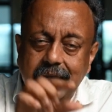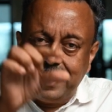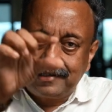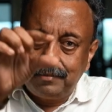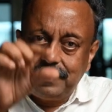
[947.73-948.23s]

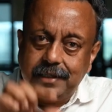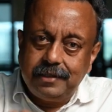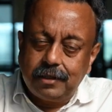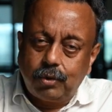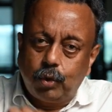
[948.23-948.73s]
except that
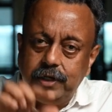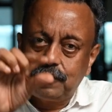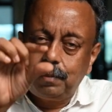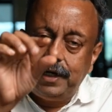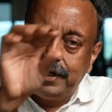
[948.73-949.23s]
the code
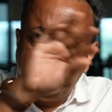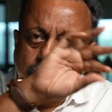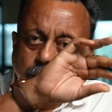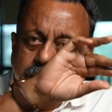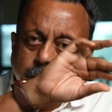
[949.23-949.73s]
is split
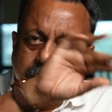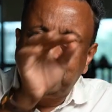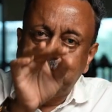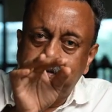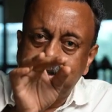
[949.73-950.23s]
into the web
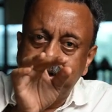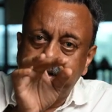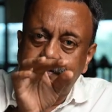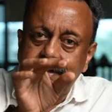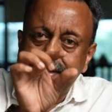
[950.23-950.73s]
service
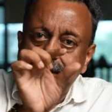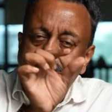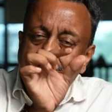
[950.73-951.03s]
interface,